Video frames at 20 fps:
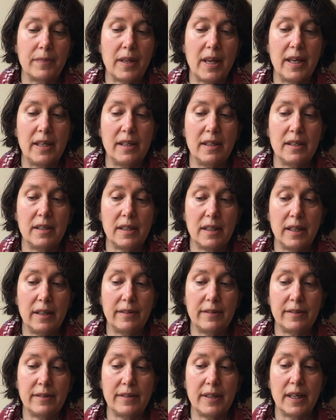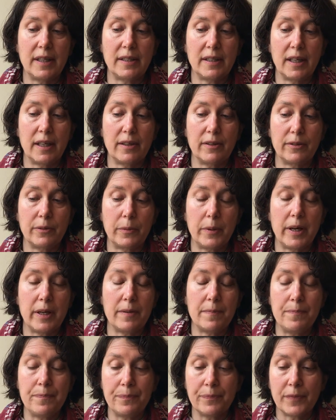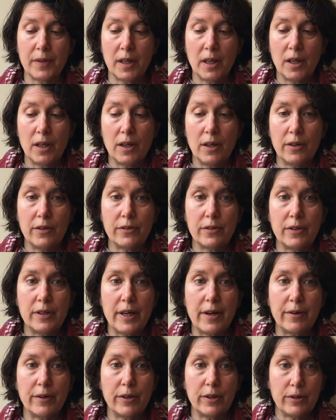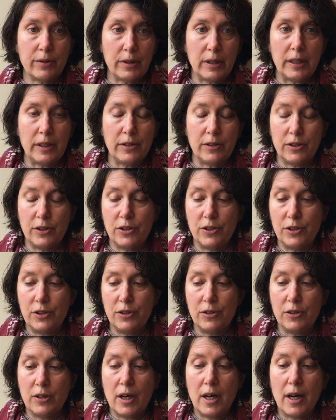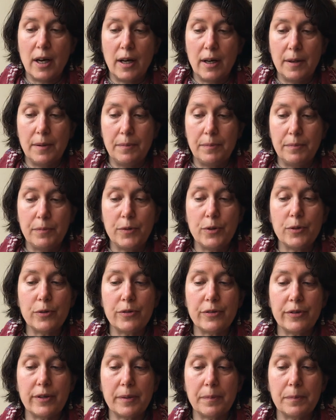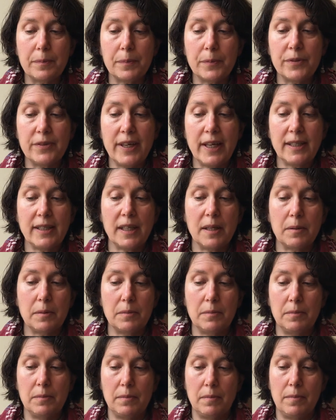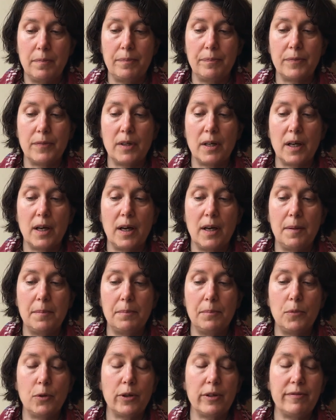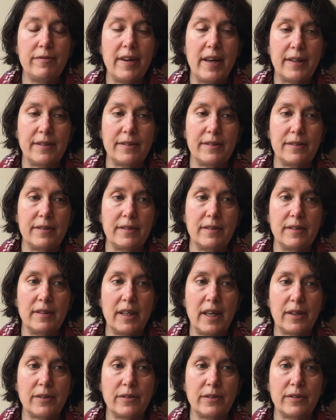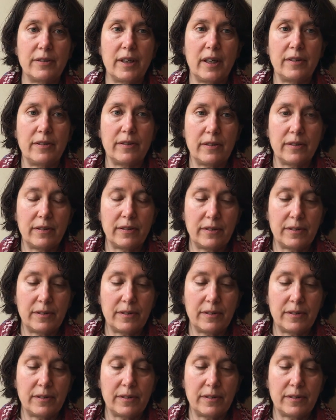and standing as well. So now I'm going to do some standing, more advanced exercises.